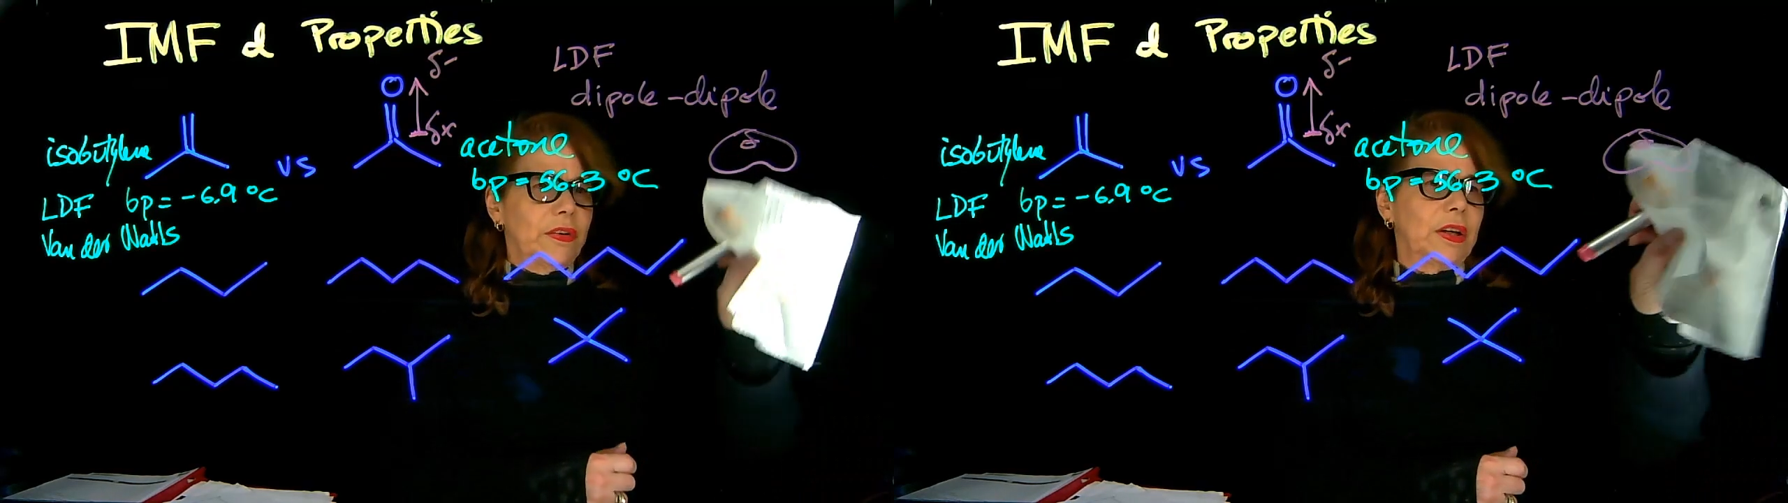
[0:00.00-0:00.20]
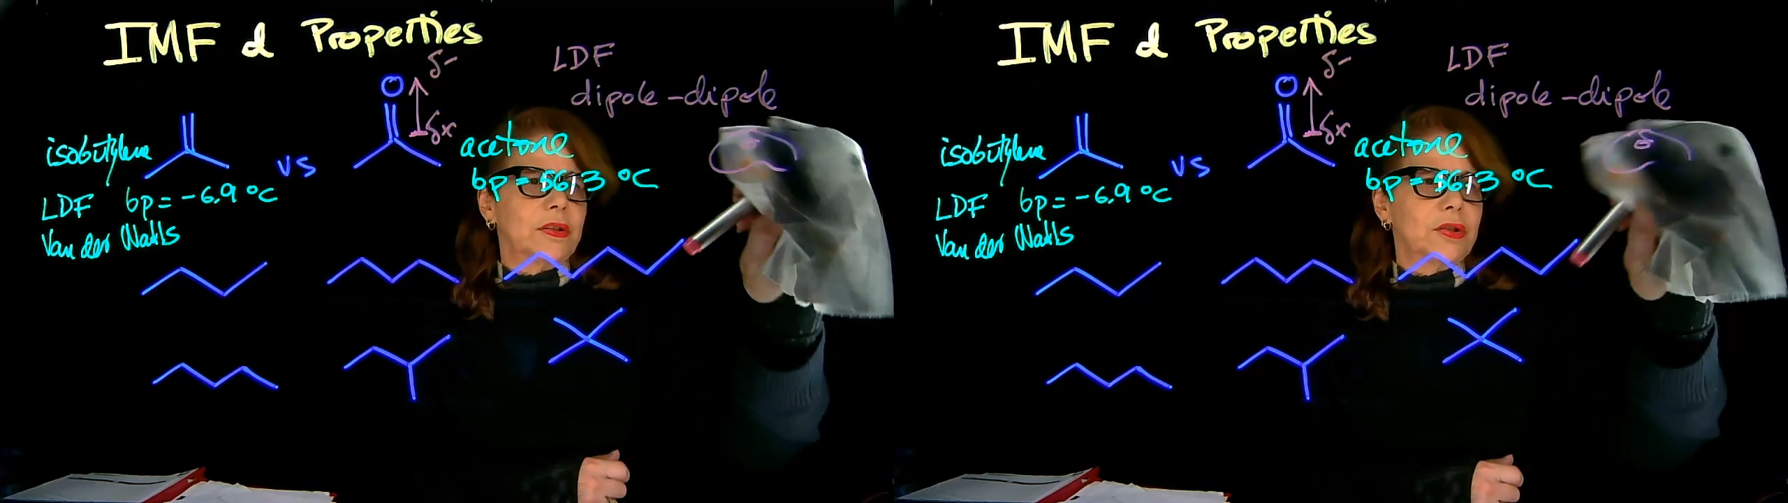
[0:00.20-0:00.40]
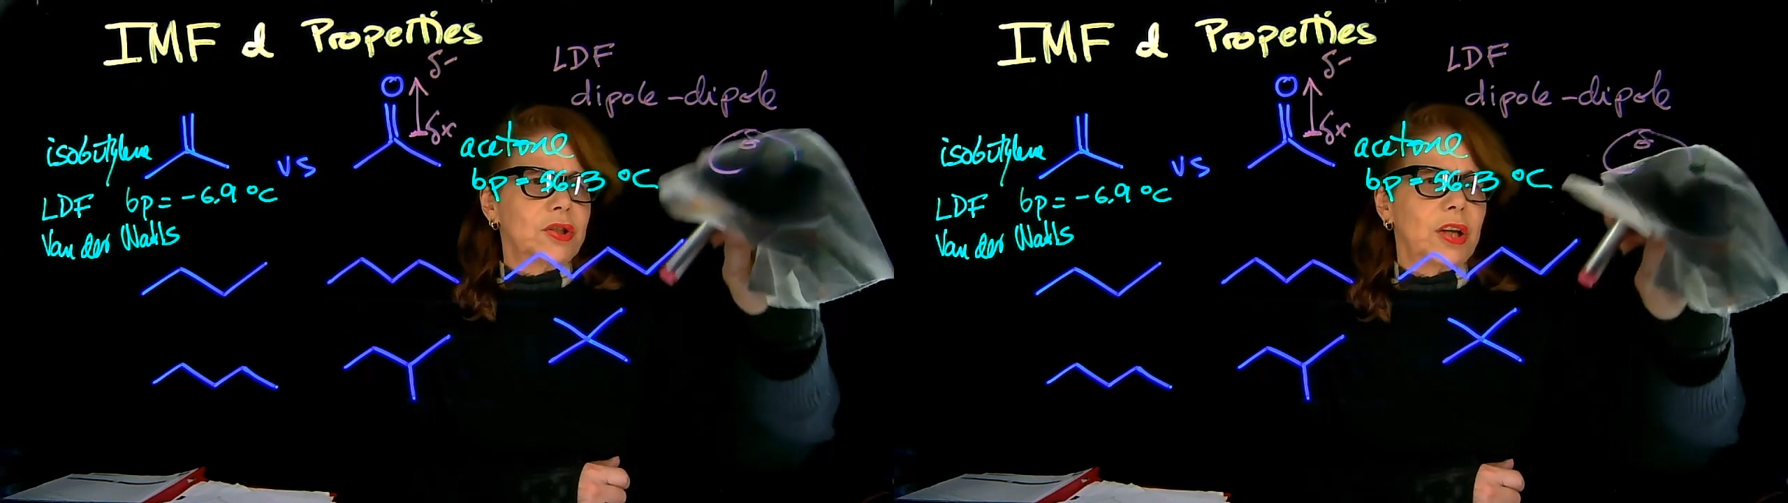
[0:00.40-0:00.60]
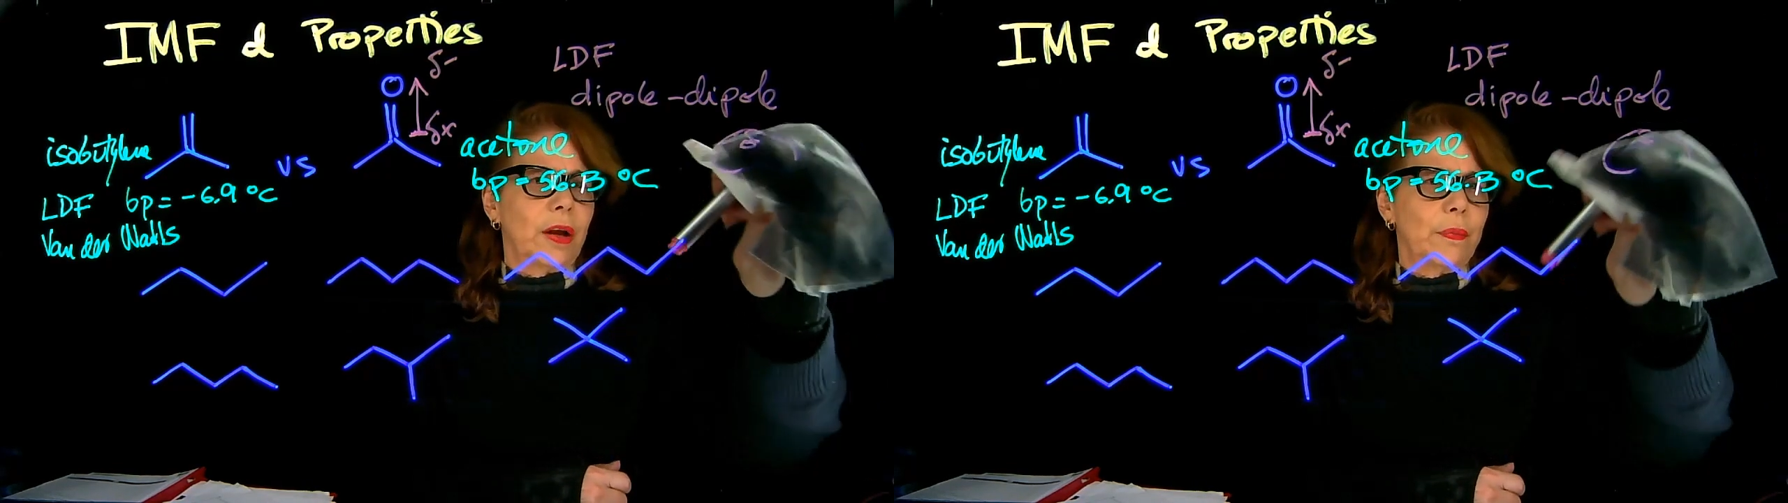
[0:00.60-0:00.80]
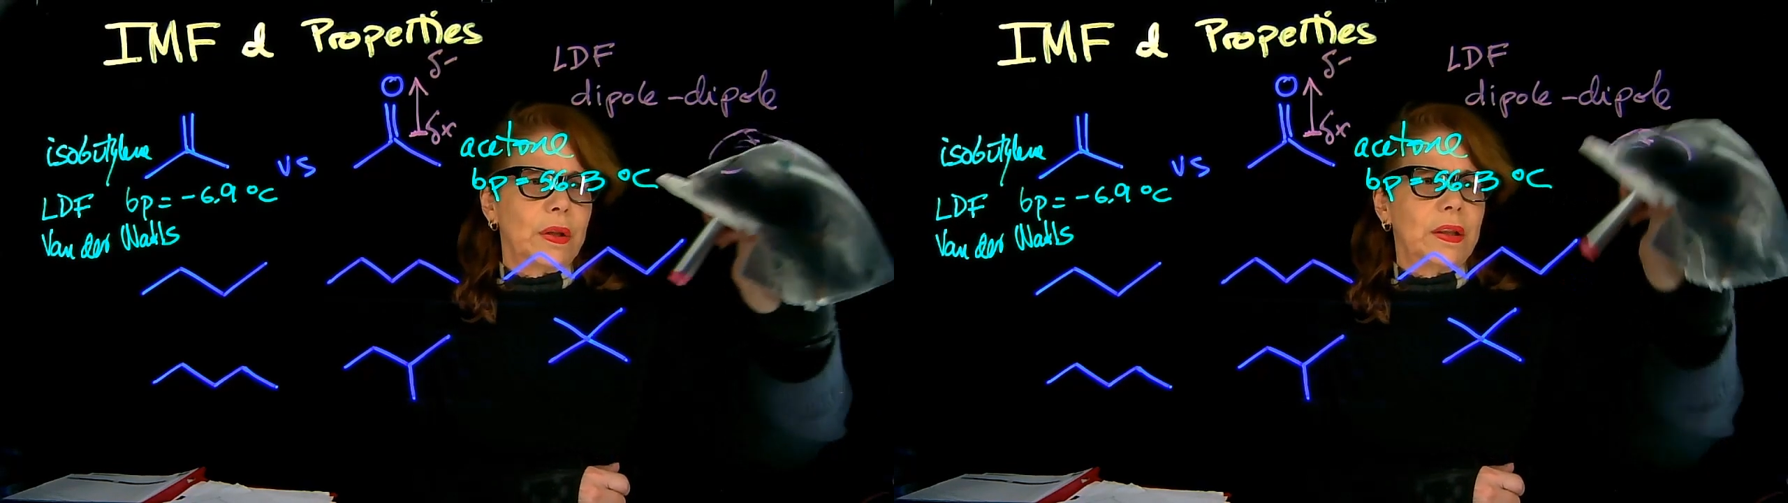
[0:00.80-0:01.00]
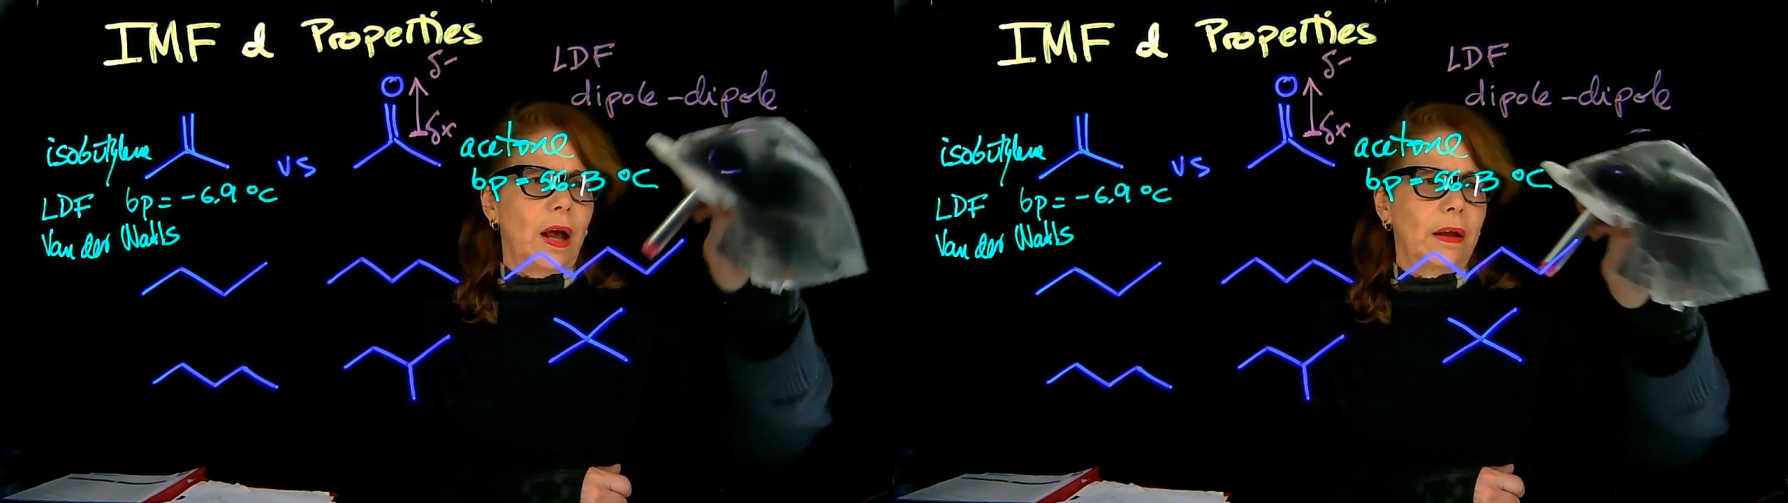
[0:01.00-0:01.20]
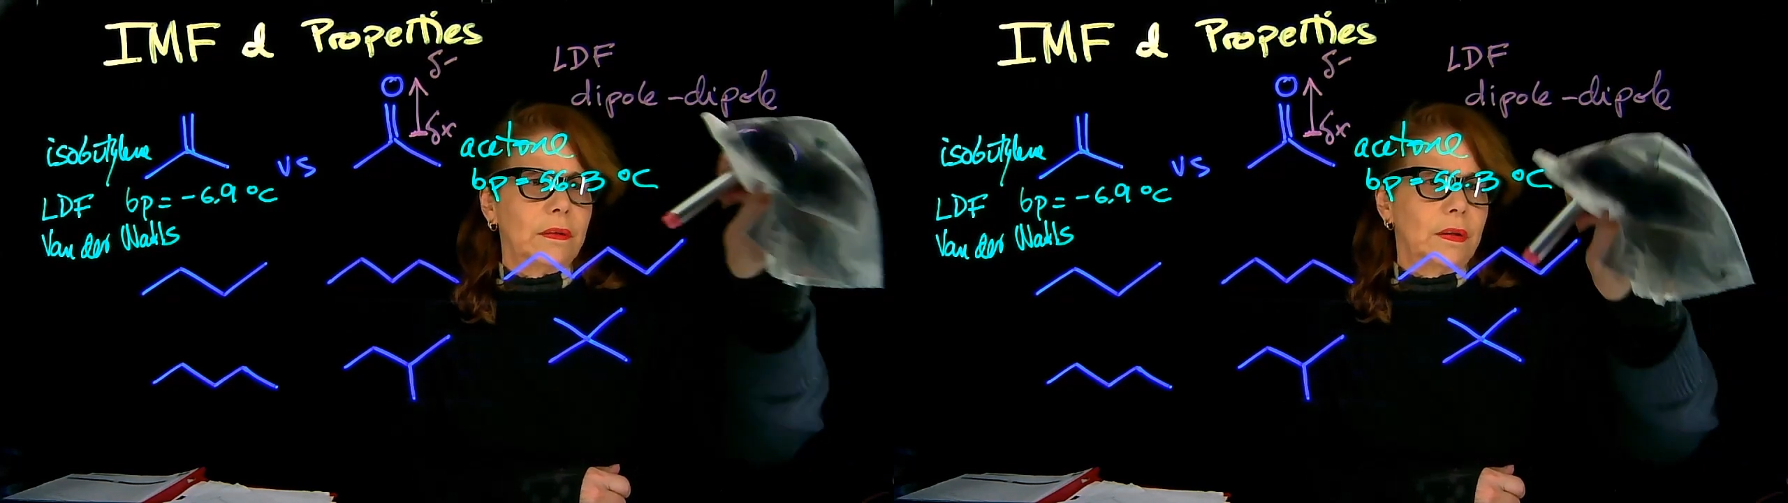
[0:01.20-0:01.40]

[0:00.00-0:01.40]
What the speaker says: it a shape, but that